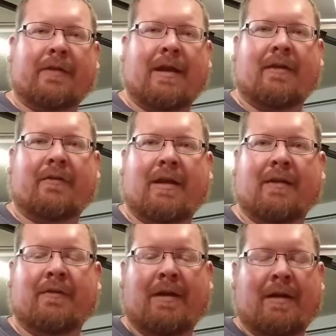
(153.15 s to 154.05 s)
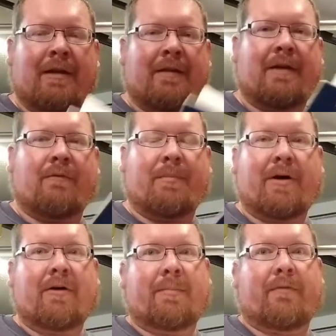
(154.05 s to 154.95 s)
cast heads that will
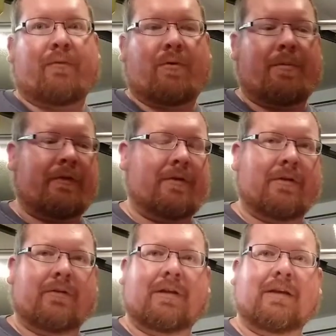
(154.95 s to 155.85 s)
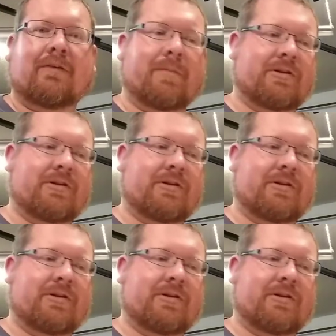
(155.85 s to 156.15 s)
probably perform as good as these,